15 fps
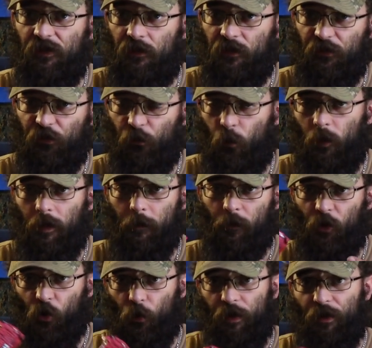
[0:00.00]
This is what I'm
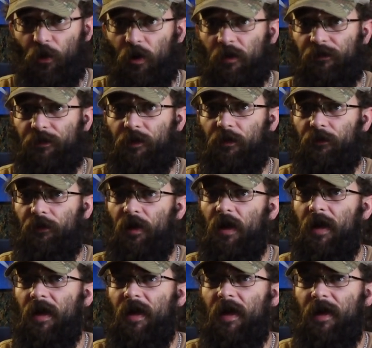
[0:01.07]
going off of,
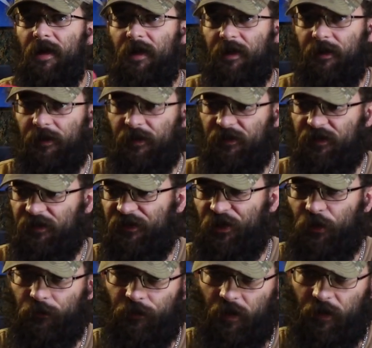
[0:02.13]
is the
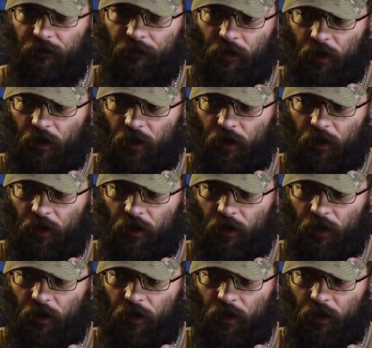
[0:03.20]
shelf life